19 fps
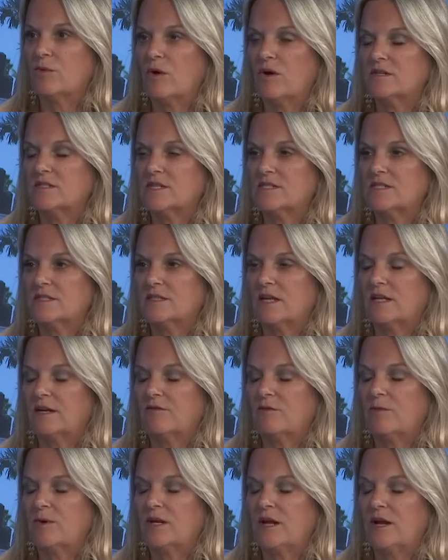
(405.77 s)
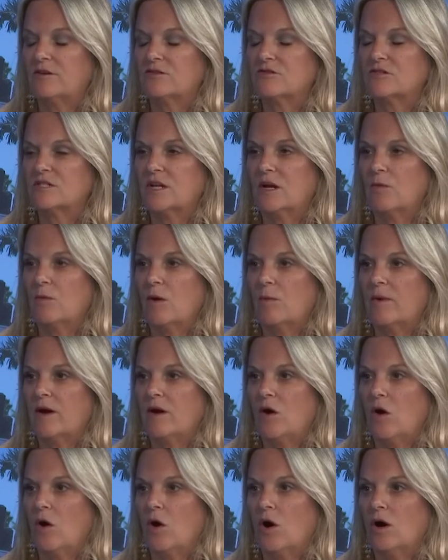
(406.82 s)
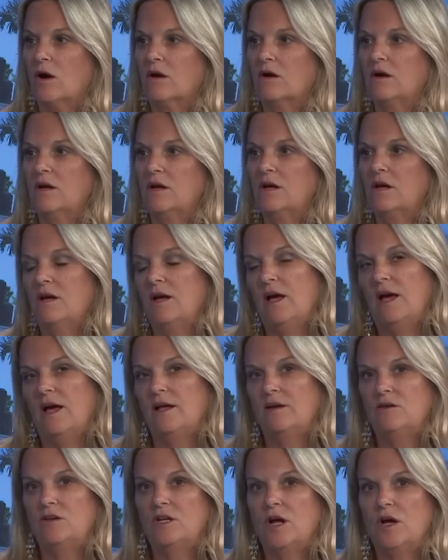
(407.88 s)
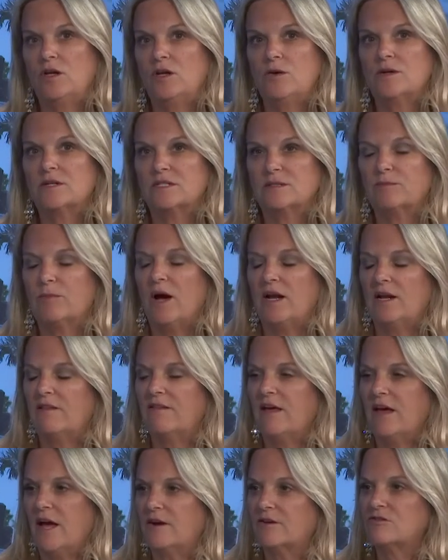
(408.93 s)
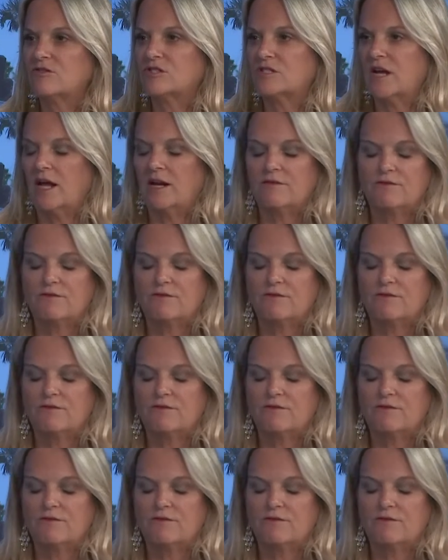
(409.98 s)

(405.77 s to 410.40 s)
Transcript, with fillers: process and letting everybody understand where we are and you know, you explain it, they understand.